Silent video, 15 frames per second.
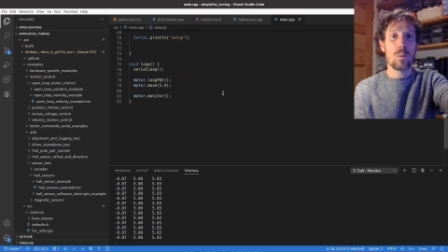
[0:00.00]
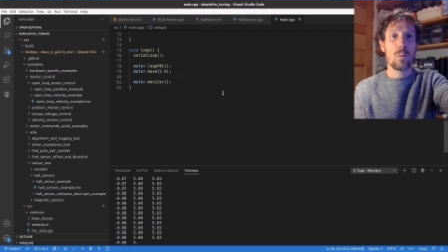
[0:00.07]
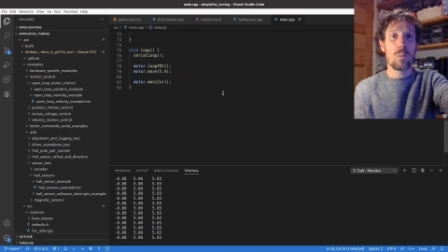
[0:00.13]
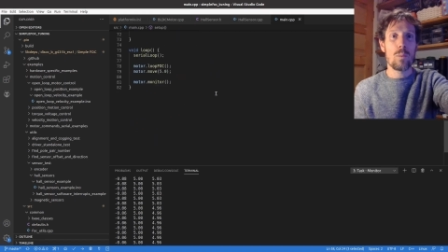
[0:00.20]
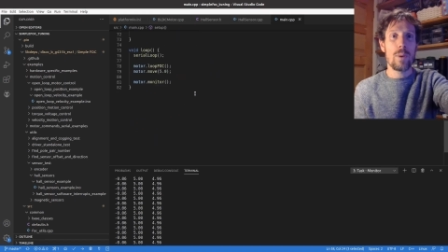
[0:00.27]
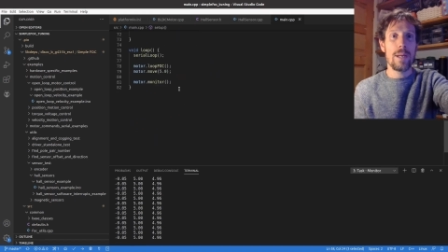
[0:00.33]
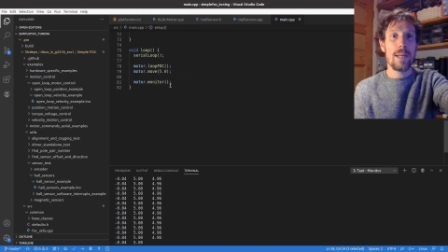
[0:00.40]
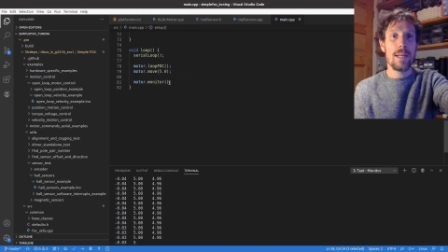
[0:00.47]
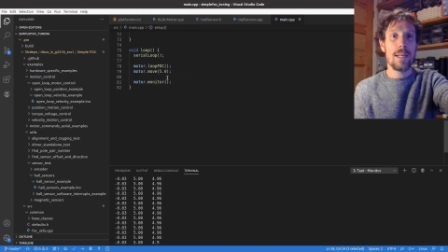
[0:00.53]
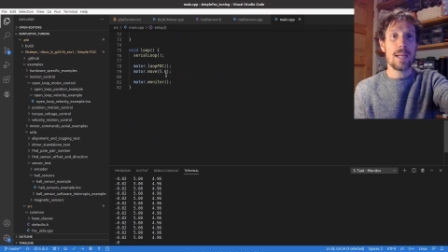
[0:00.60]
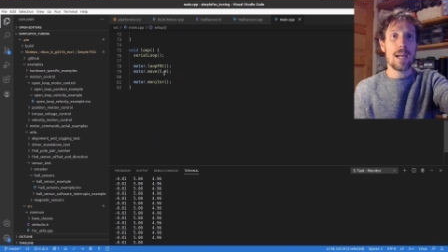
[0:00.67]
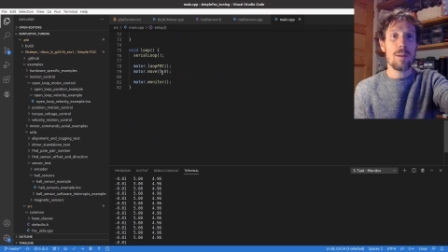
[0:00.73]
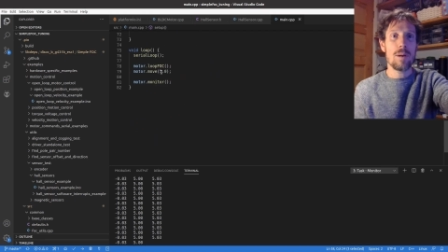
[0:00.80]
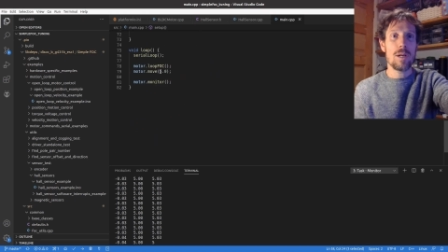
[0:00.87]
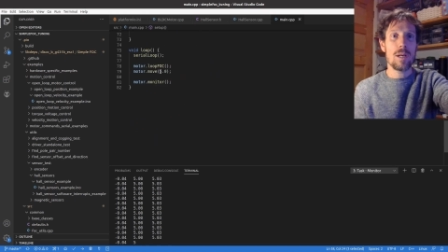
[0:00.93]
we
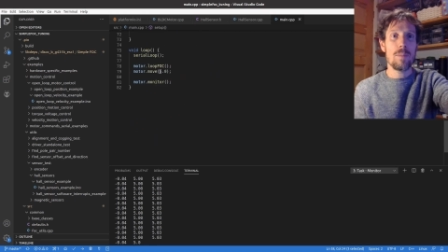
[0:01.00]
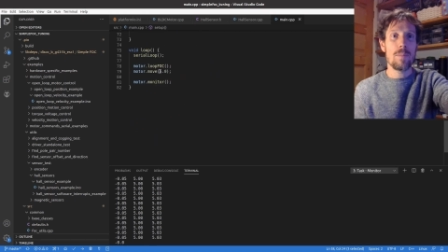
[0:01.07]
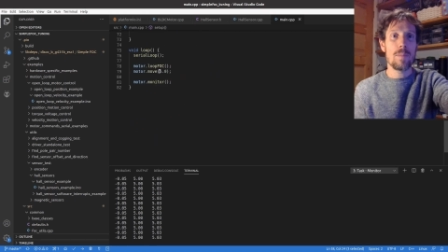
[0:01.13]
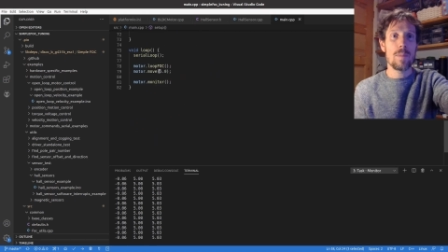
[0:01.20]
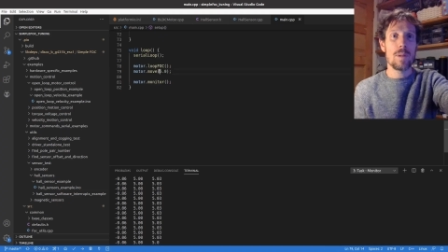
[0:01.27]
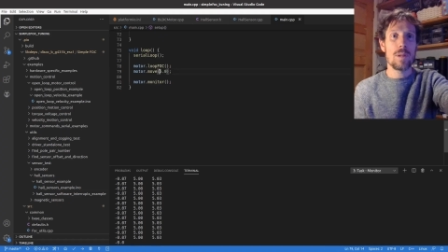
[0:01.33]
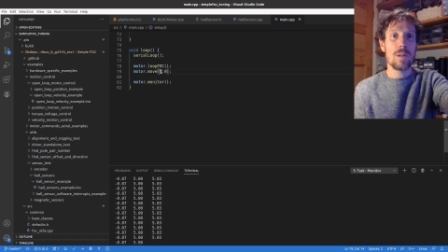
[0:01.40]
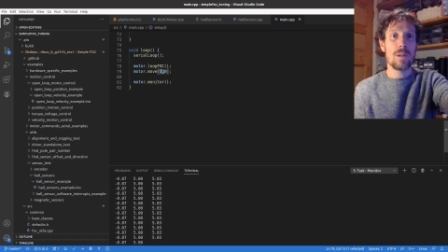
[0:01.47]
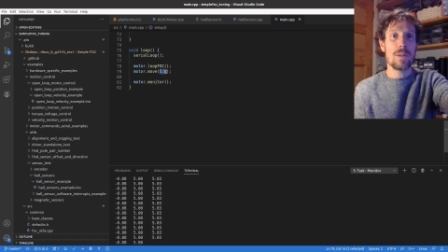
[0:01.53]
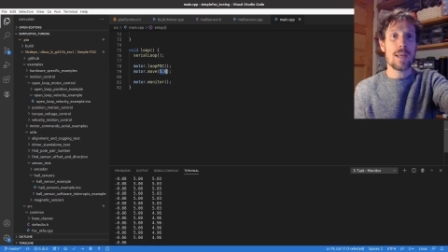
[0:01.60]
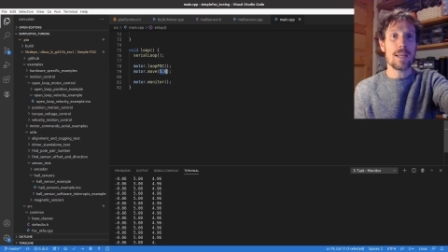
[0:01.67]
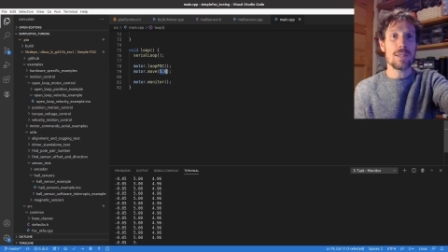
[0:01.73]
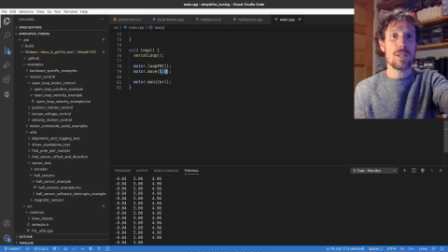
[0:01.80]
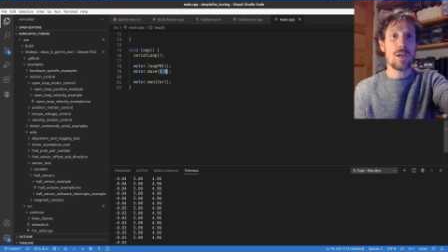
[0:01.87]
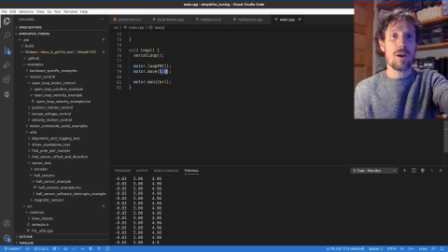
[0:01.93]
I'm going to
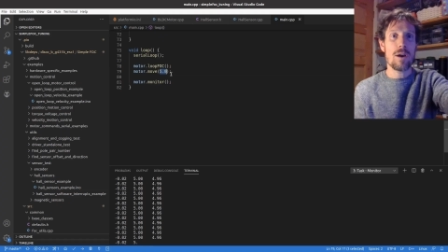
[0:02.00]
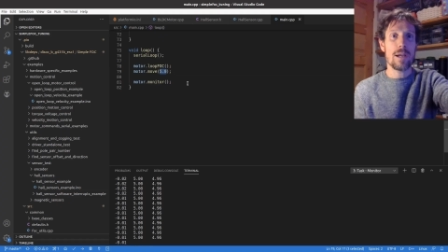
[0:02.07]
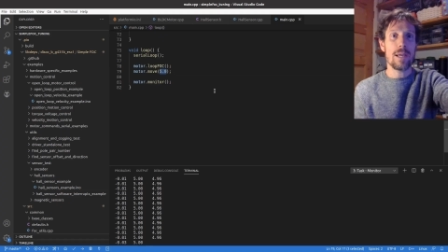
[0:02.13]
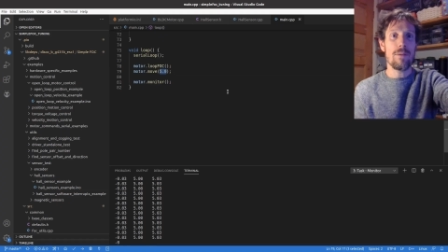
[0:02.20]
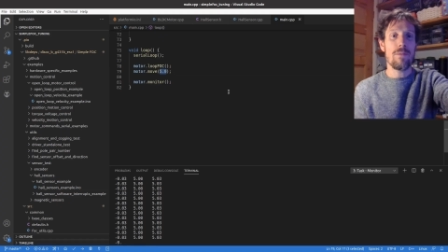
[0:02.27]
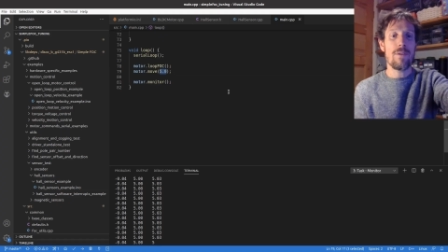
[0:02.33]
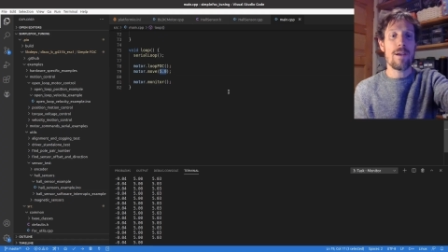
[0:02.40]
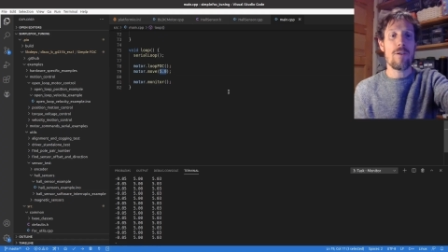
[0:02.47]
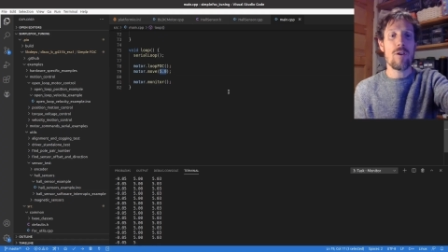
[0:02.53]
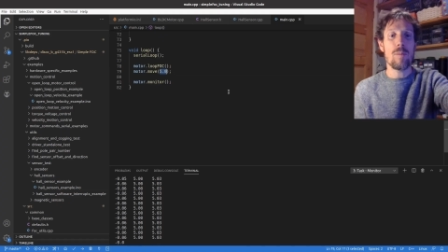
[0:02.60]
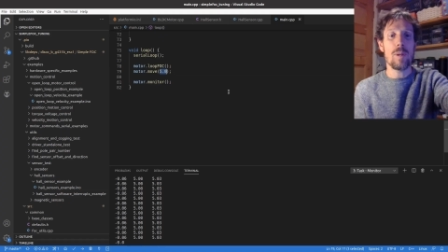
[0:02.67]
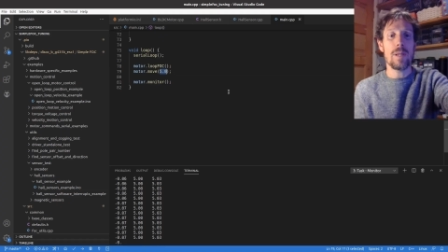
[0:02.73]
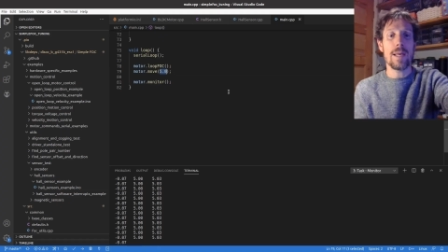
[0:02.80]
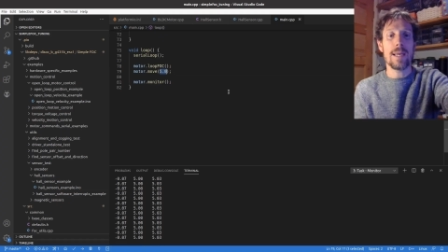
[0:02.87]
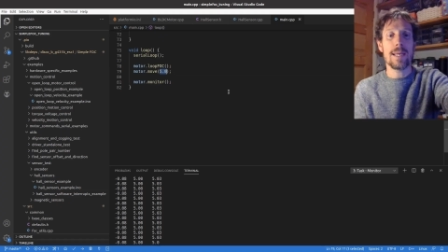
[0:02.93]
that target
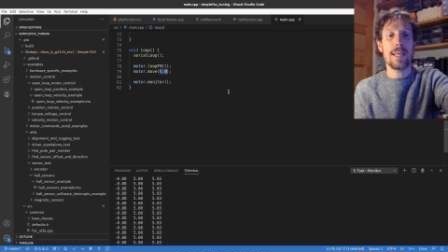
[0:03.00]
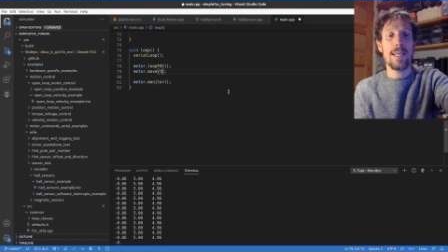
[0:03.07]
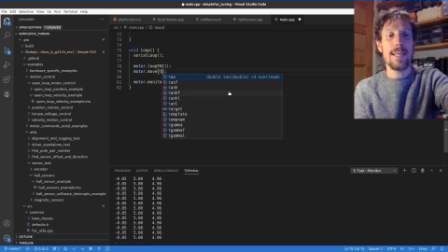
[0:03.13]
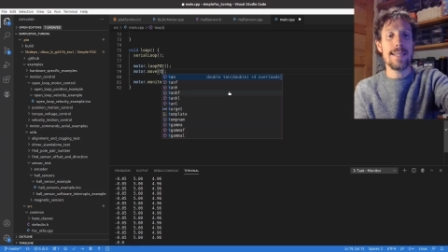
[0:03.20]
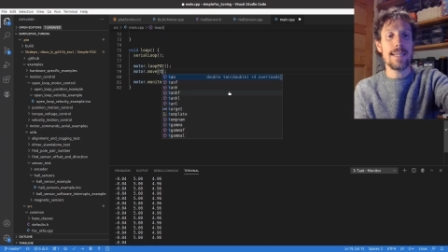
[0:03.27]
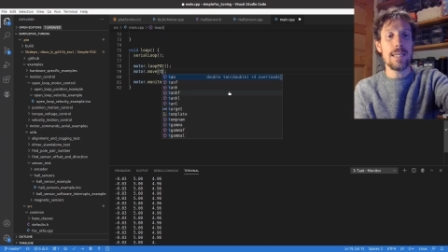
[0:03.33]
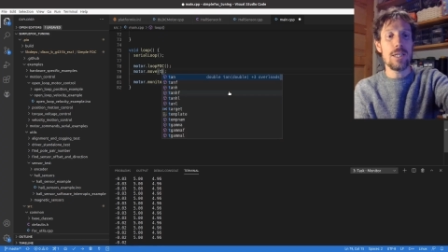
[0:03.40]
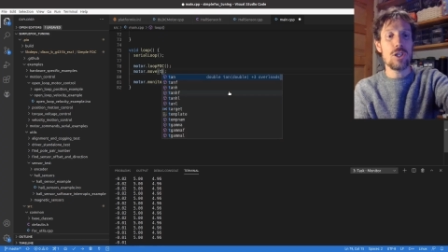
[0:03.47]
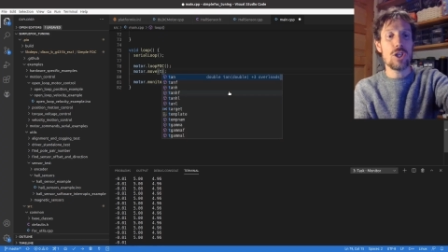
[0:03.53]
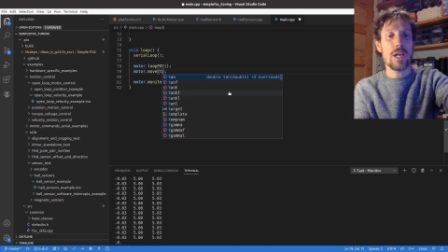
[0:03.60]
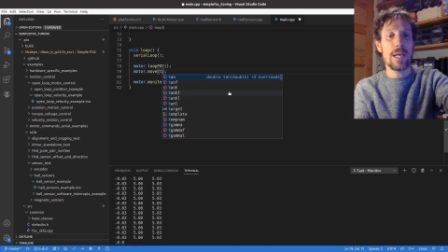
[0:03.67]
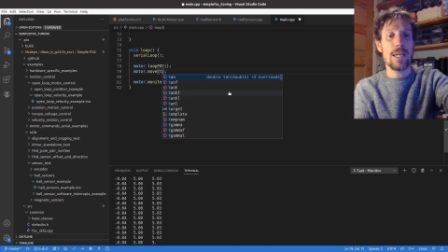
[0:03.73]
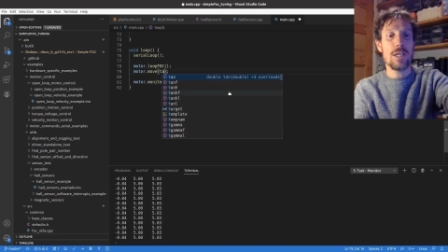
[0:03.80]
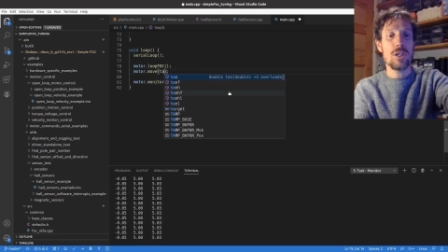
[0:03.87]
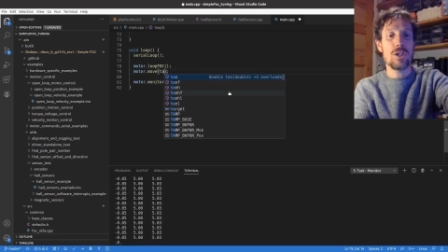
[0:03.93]
variable that I can easily
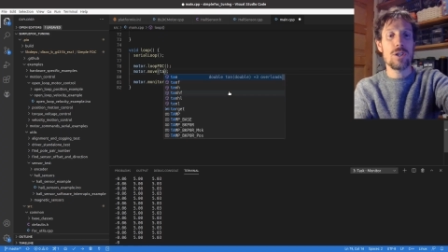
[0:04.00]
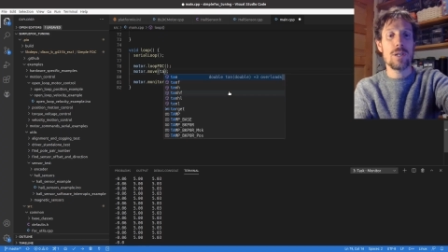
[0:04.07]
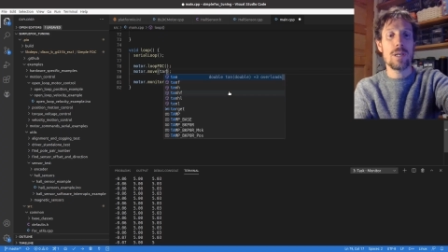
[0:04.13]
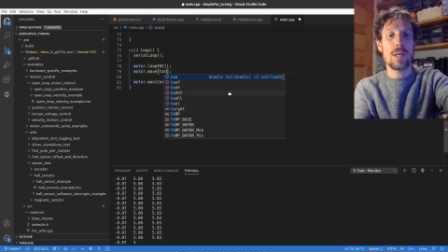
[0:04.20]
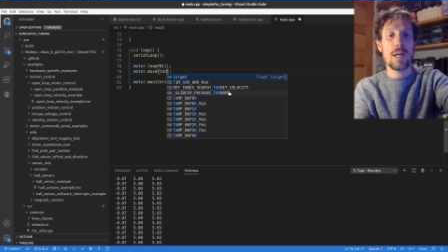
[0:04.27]
change